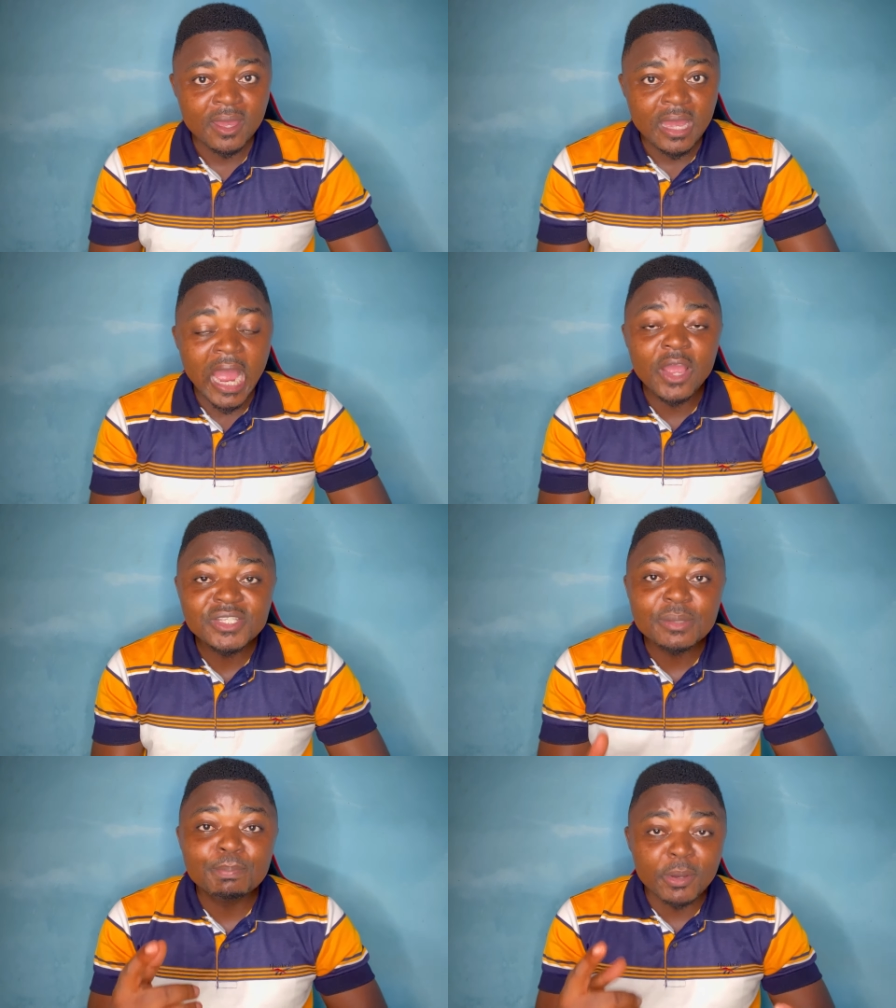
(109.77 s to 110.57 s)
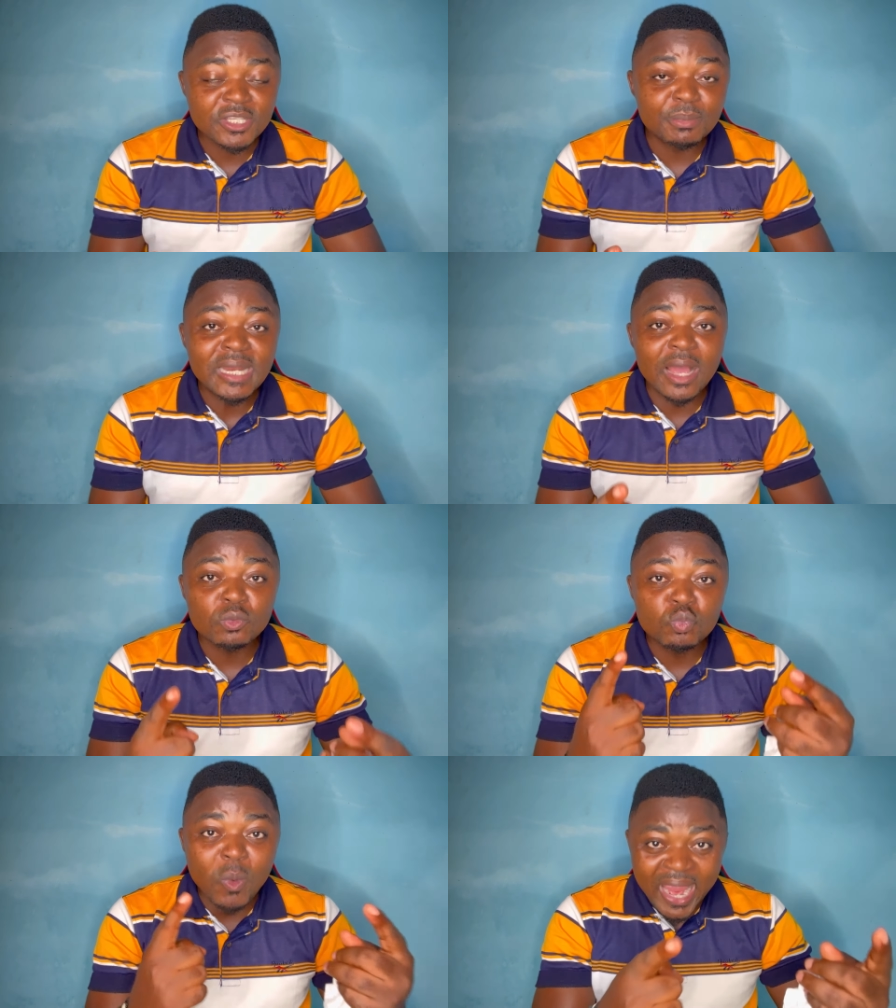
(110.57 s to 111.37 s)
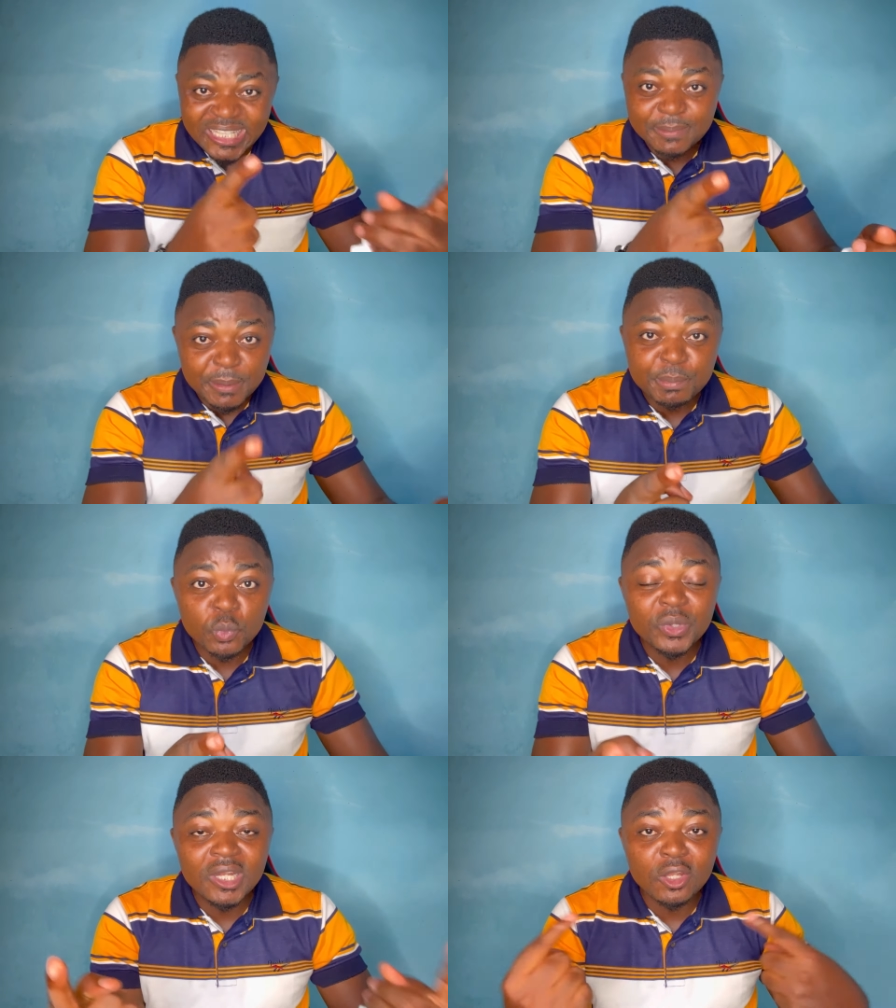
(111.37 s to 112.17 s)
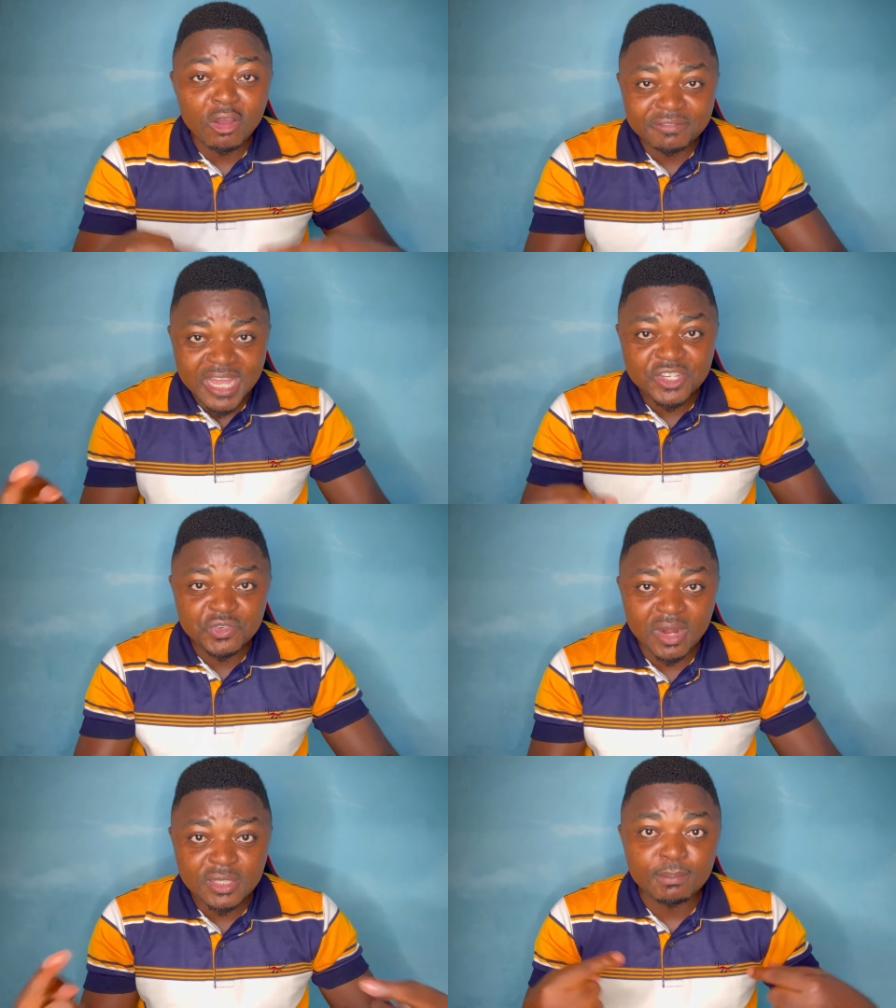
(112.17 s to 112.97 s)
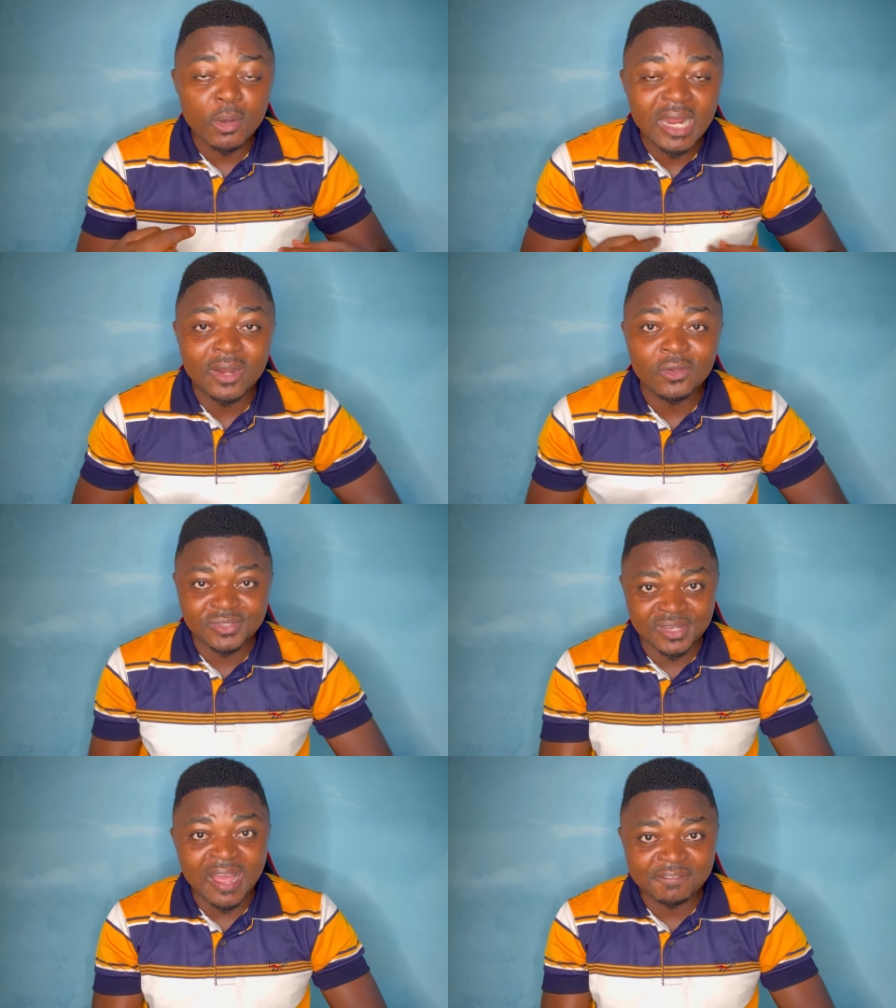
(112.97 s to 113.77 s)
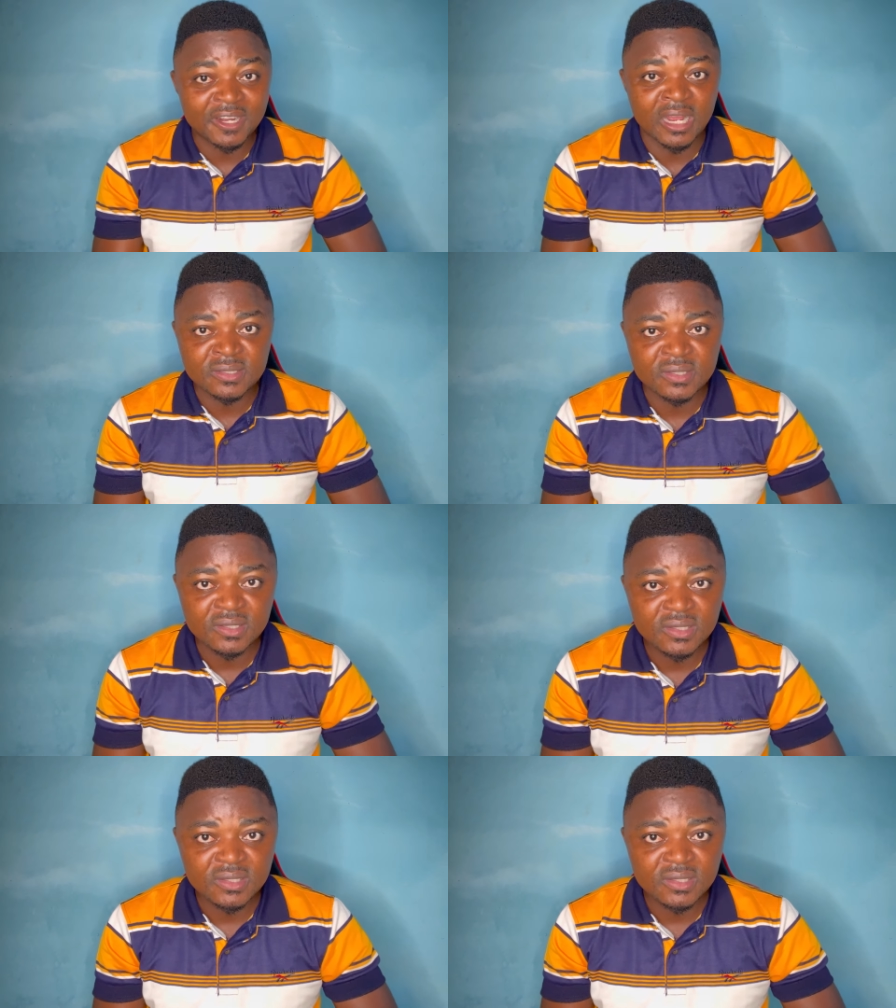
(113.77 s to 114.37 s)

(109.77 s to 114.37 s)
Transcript: How is it possible that white people will love Nigerians more than us Africans?